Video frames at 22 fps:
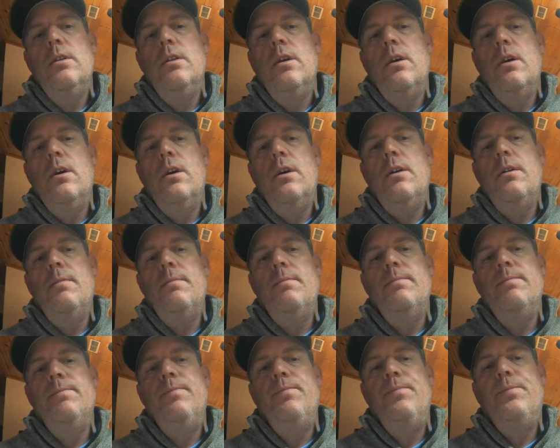
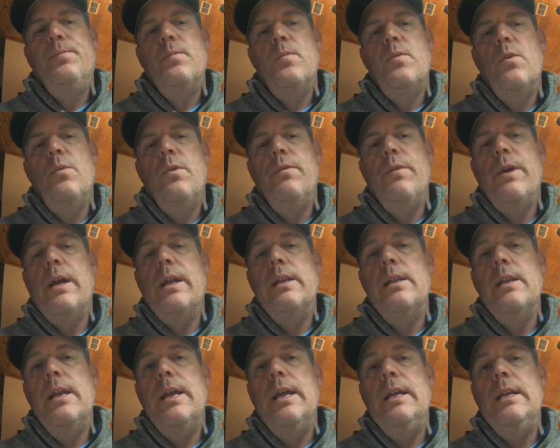we've
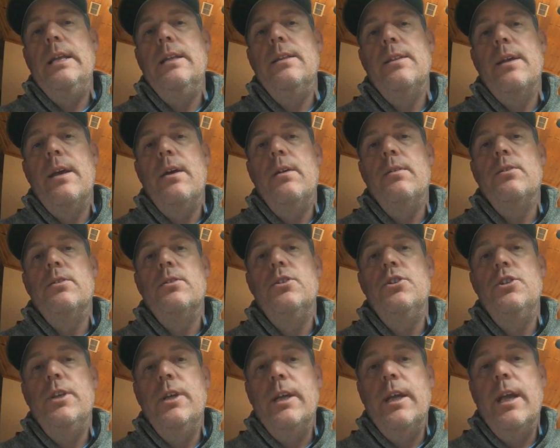added an 1/80 ounce
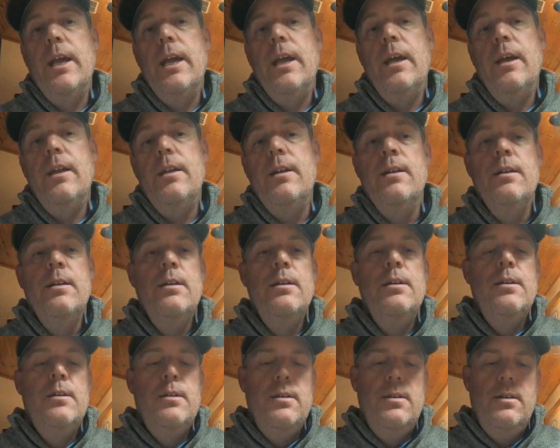jig head.
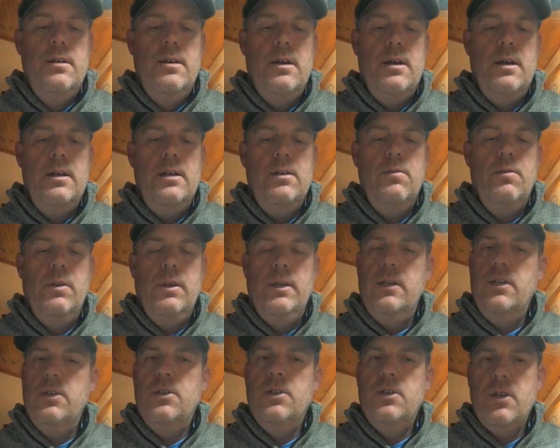I didn't
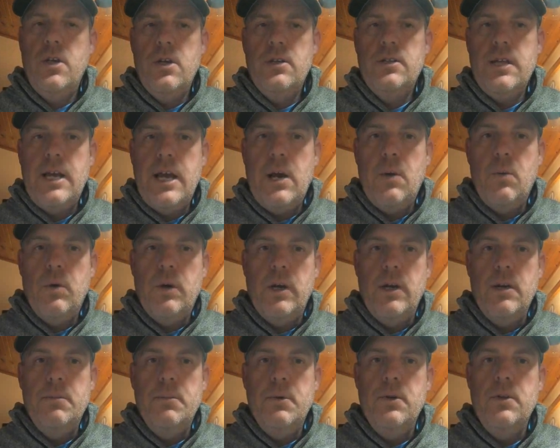really discuss how we're
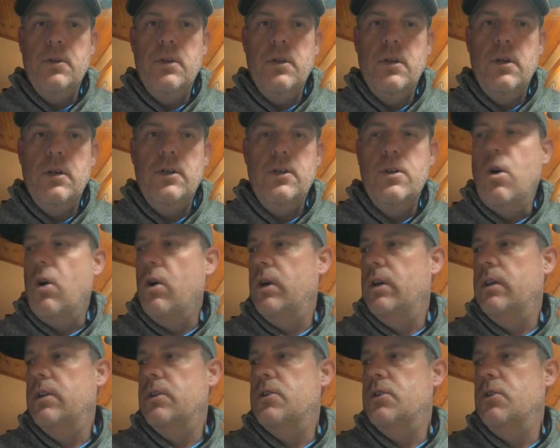going to put the
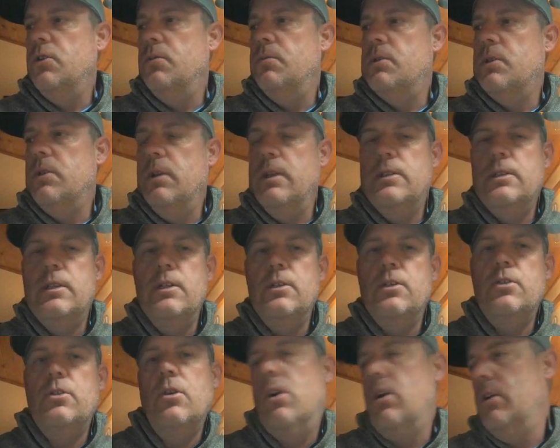yarn in the tube. So let's
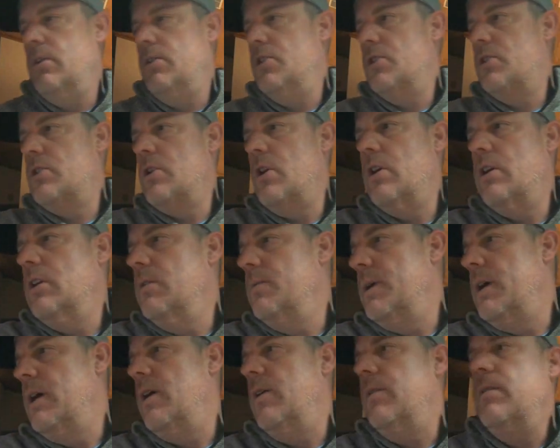get started just talking
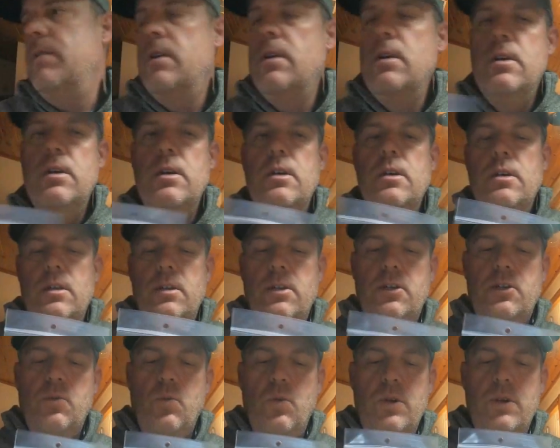about
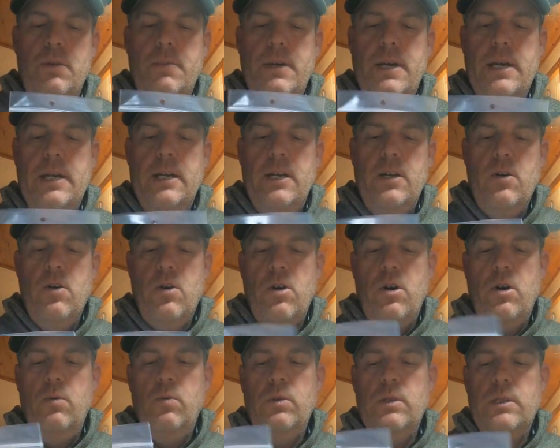this one bag of
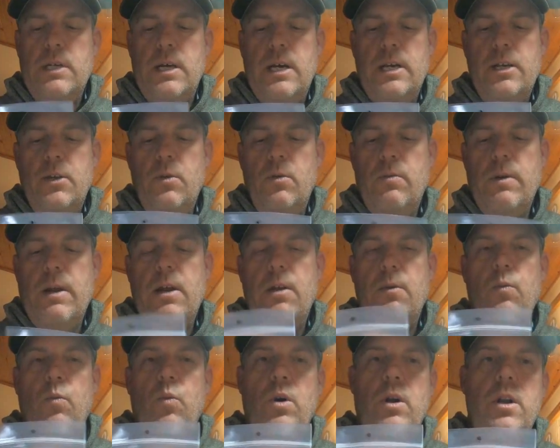yarn will tie you
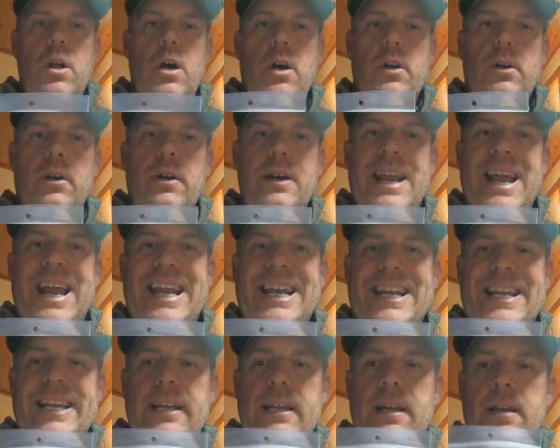around
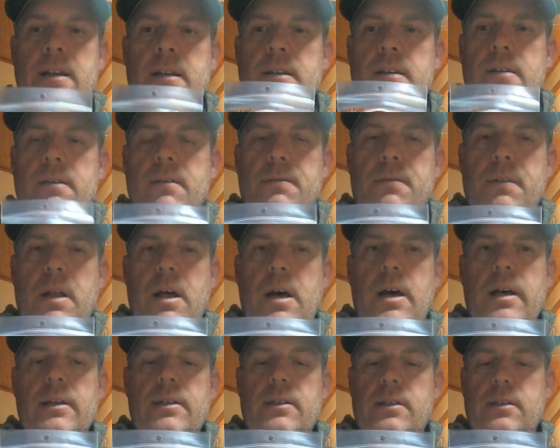180
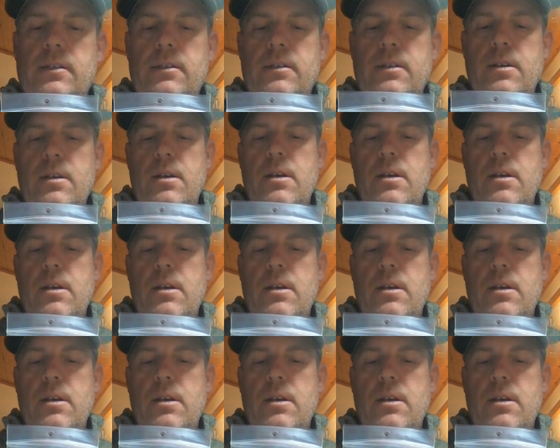flies.